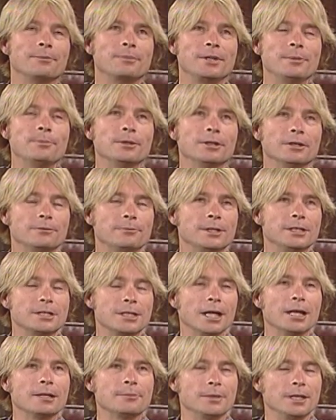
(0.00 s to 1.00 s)
people have been
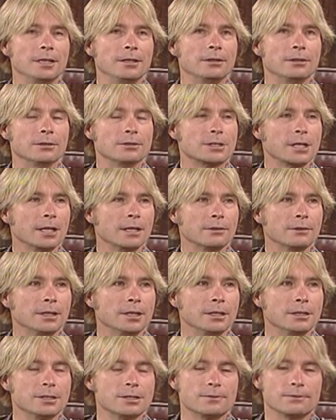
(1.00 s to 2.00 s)
telling me those kind of
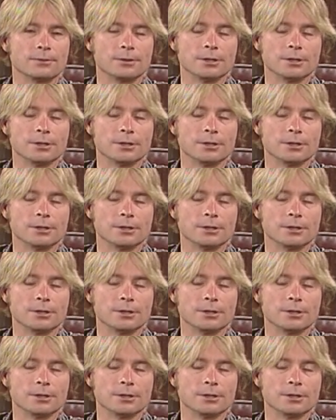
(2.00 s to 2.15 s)
things for